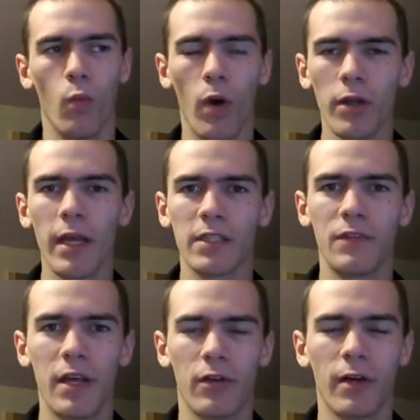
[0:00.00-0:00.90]
One
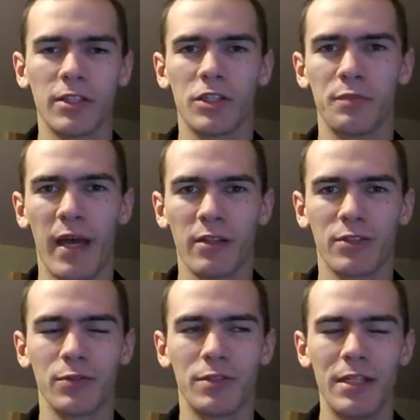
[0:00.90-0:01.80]
XV8 Crisis
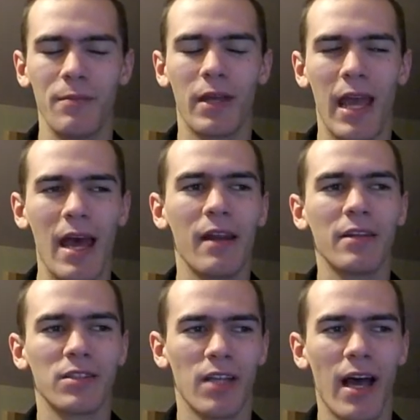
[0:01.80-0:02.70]
Battlesuit team
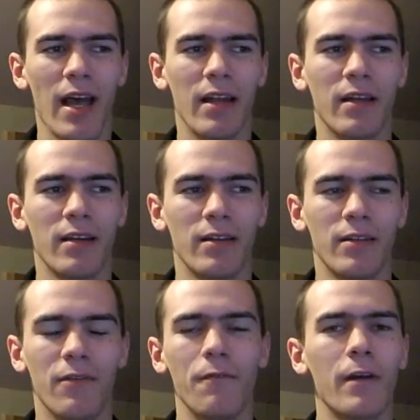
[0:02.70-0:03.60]
can decide
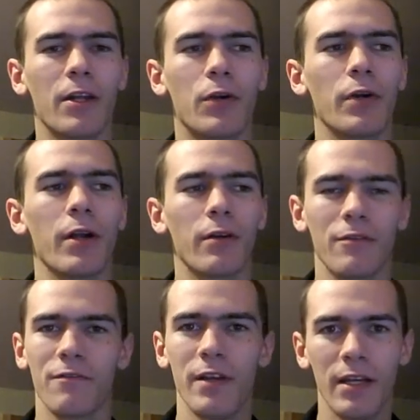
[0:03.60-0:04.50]
victory or
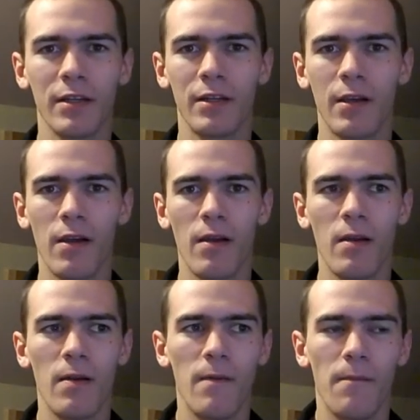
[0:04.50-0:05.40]
defeat.
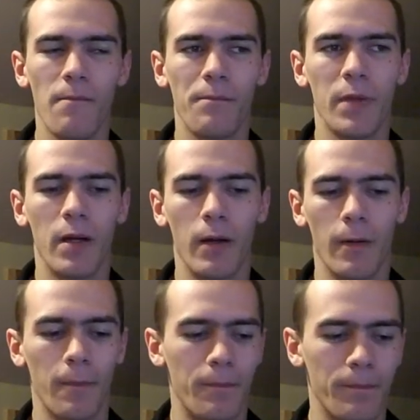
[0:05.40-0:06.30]

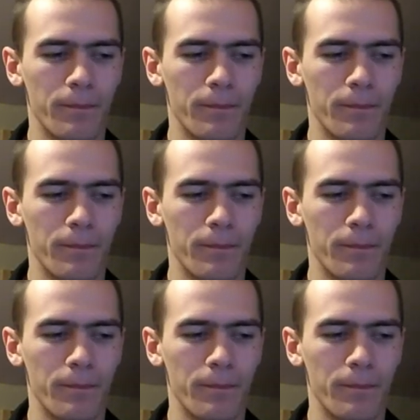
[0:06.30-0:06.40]
I